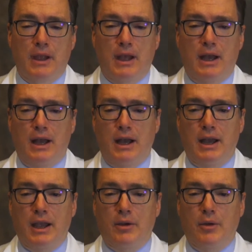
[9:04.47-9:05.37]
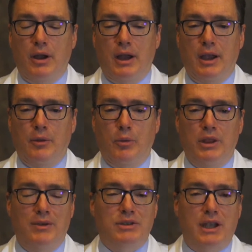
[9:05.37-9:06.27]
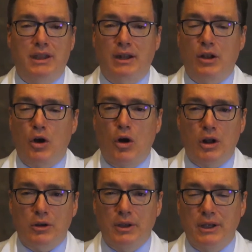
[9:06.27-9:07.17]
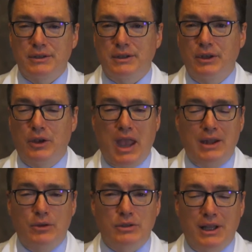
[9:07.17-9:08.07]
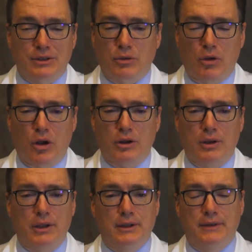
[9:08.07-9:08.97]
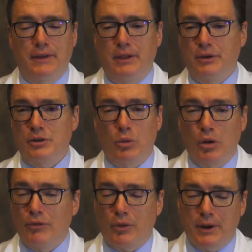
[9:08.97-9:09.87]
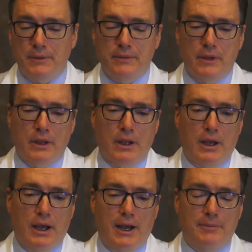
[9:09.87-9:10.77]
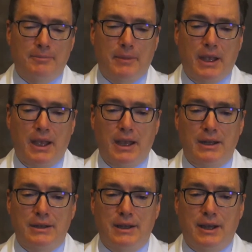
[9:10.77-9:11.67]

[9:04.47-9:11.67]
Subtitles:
I would never say that cautery you can't use electrical cautery. There's a role for it, and